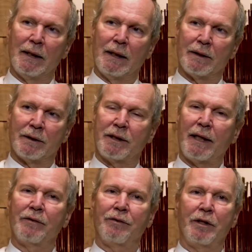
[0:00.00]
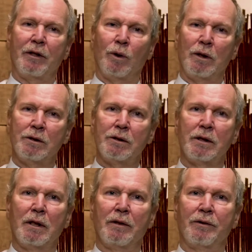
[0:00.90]
And the second thing
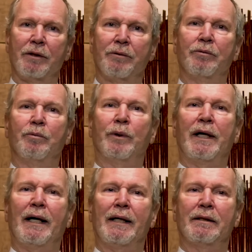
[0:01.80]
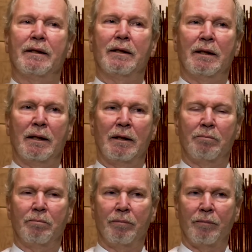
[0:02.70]
was that we had
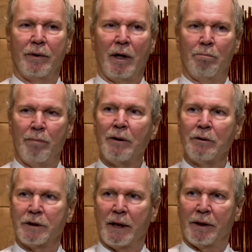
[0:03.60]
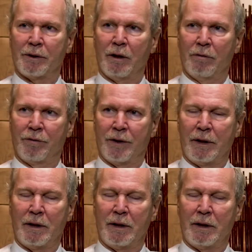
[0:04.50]
a meltdown of